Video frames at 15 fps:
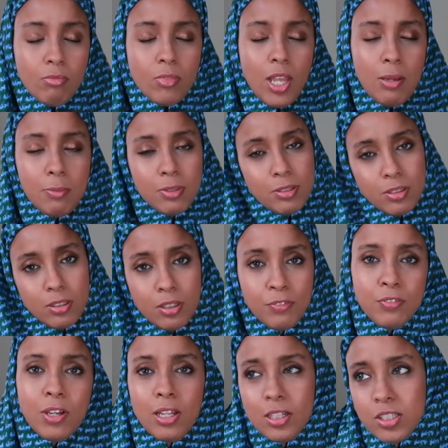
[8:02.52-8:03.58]
I mean,
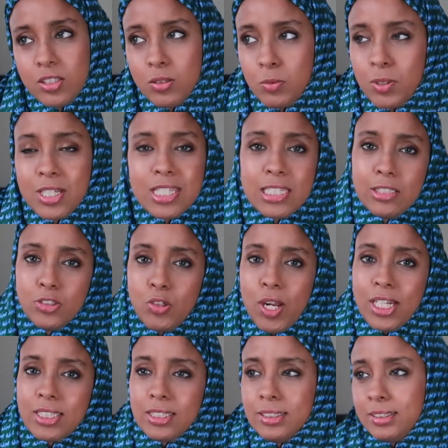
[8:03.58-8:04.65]
unless you want to sell
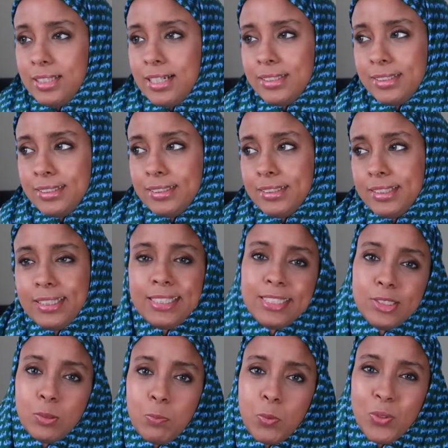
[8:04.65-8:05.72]
drugs, and I can
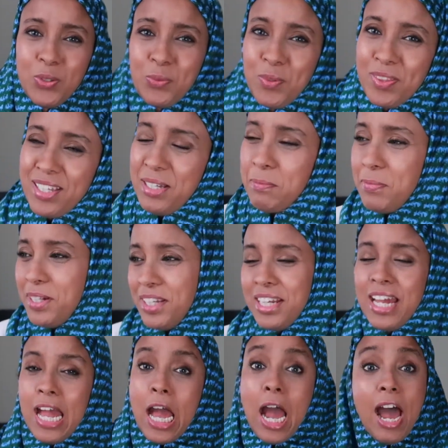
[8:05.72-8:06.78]
support you with that. But
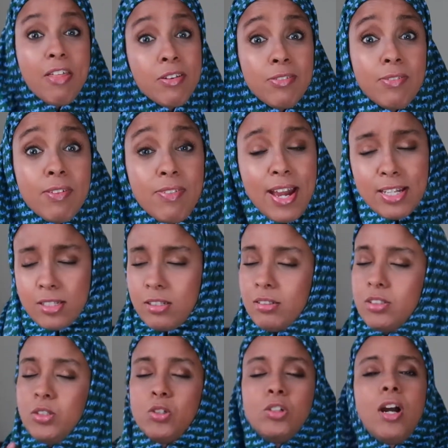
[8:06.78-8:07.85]
other than that,
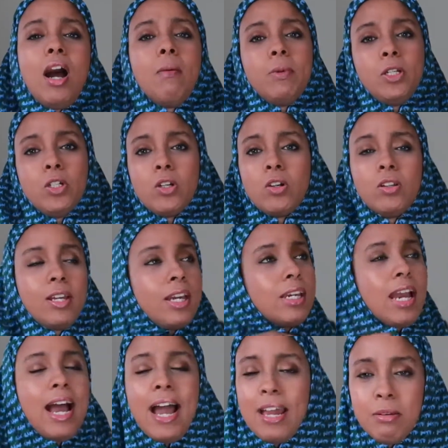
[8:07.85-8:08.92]
you got me, girl. Like,
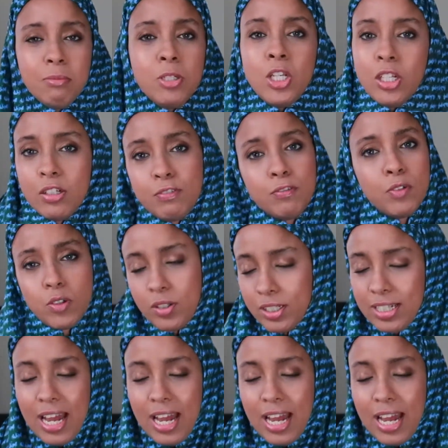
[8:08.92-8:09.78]
I am here for it.